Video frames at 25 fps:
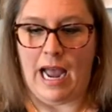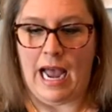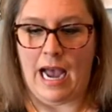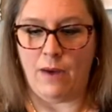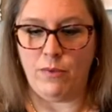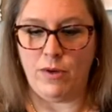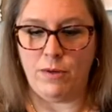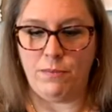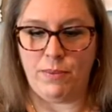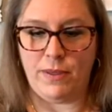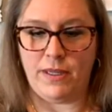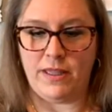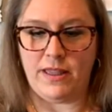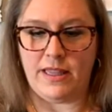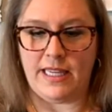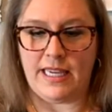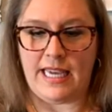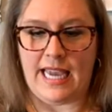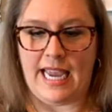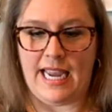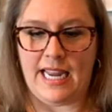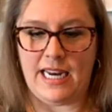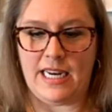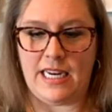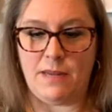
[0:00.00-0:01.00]
I would put the
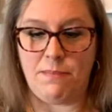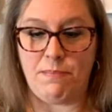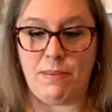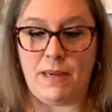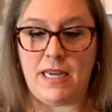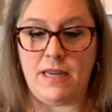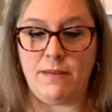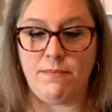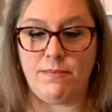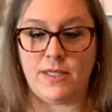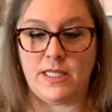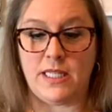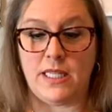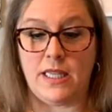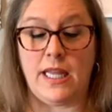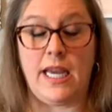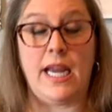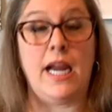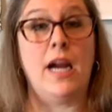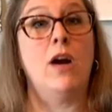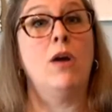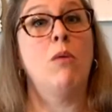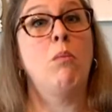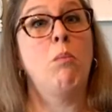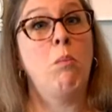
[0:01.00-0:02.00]
candy peeps in
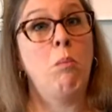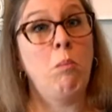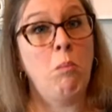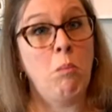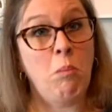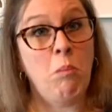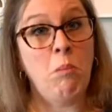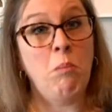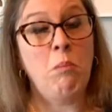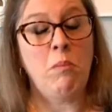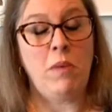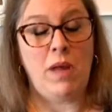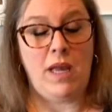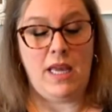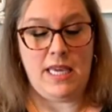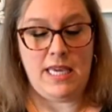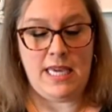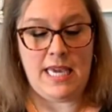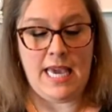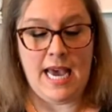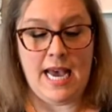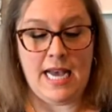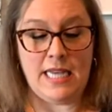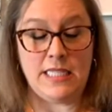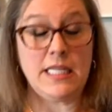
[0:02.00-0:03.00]
there.
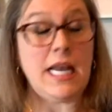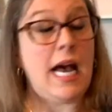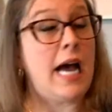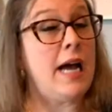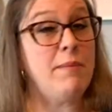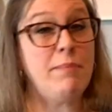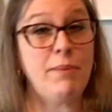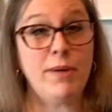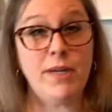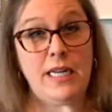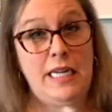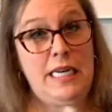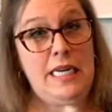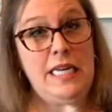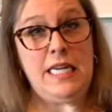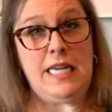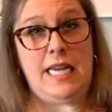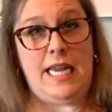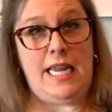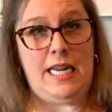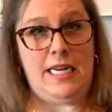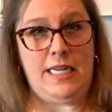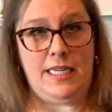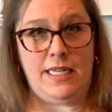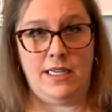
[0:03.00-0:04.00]
Yes, I'd put any
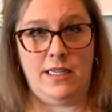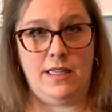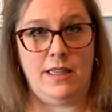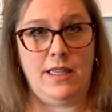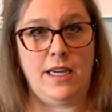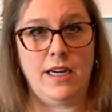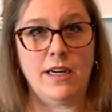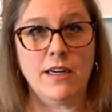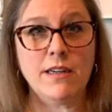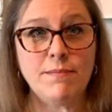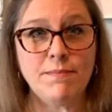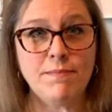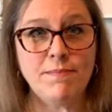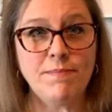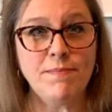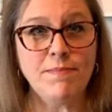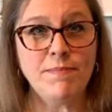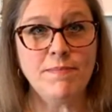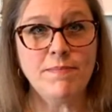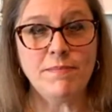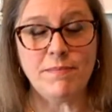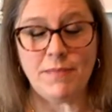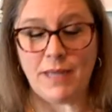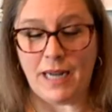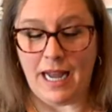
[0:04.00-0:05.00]
candy in there
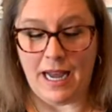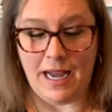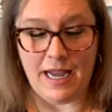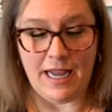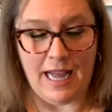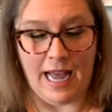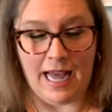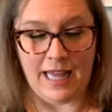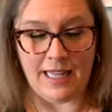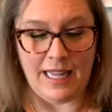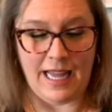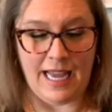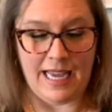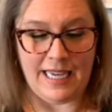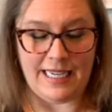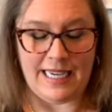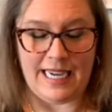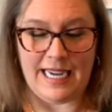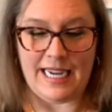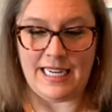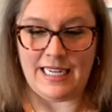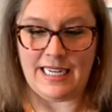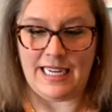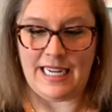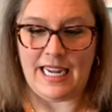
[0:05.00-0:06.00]
but I, I like
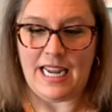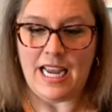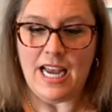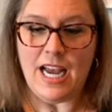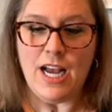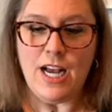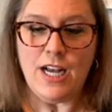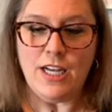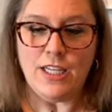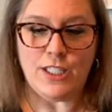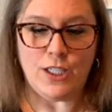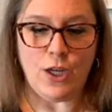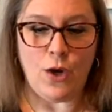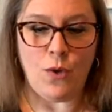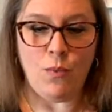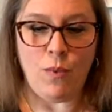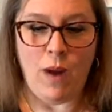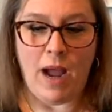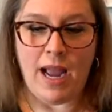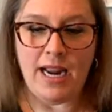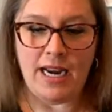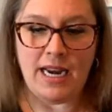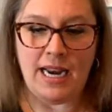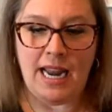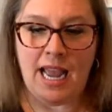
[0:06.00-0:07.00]
candy. So
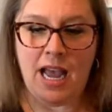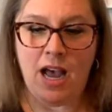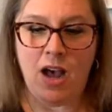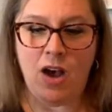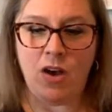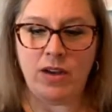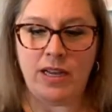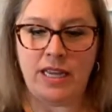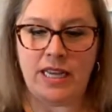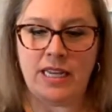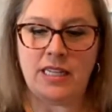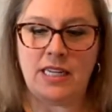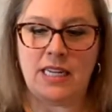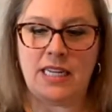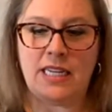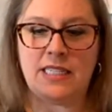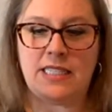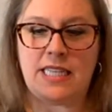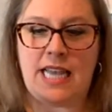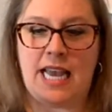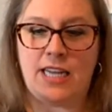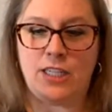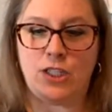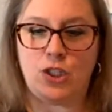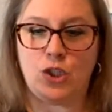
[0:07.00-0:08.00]
right now it
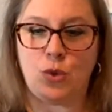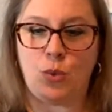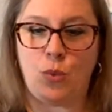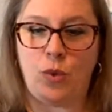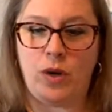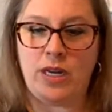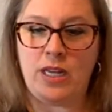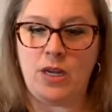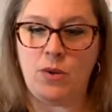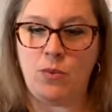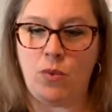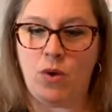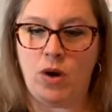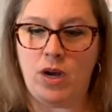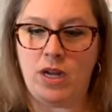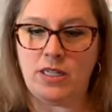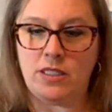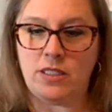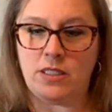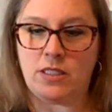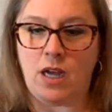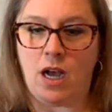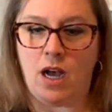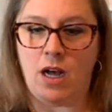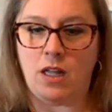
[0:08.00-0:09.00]
is at
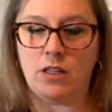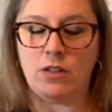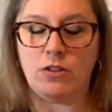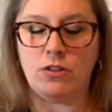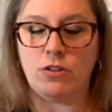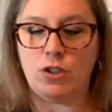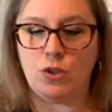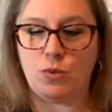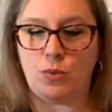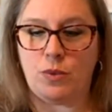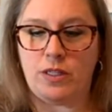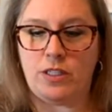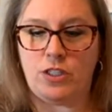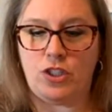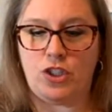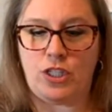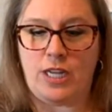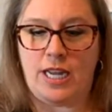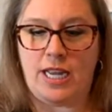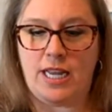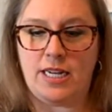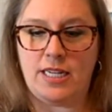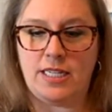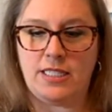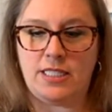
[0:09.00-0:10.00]
$21 with
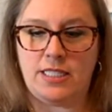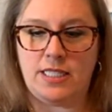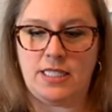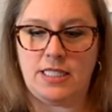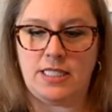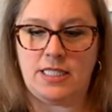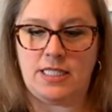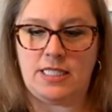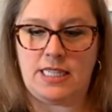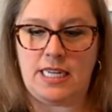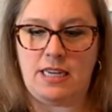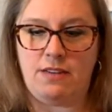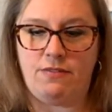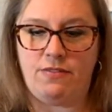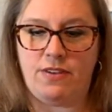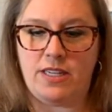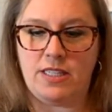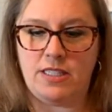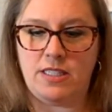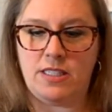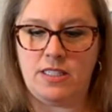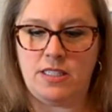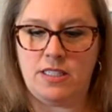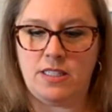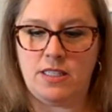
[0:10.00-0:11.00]
Janice
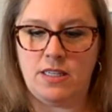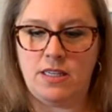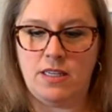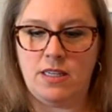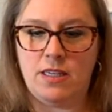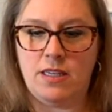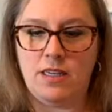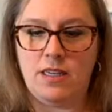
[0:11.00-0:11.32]
Stevens.